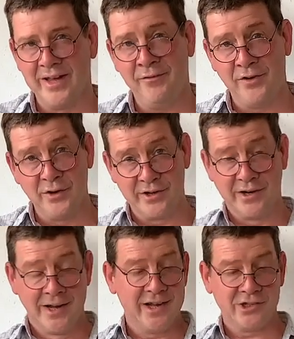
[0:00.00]
If
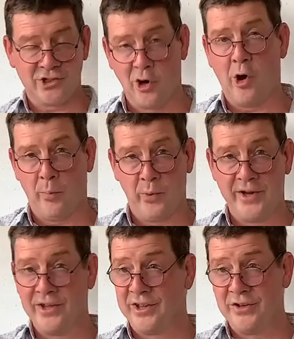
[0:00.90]
you're a shop where
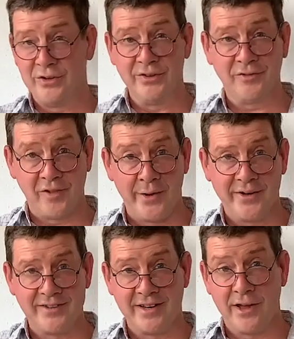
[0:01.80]
you can use
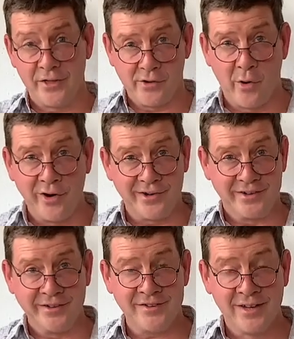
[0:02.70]
flowers in other
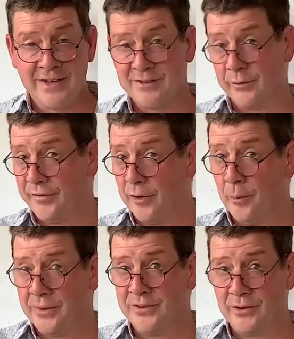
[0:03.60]
orders, so if they
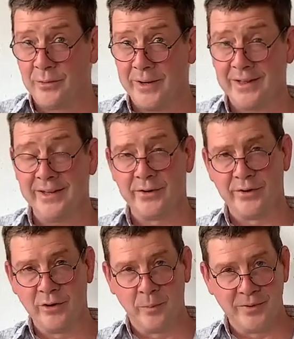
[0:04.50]
open too quickly or
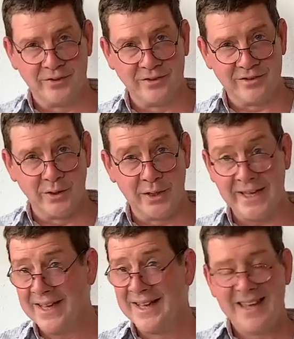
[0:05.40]
they open too slowly,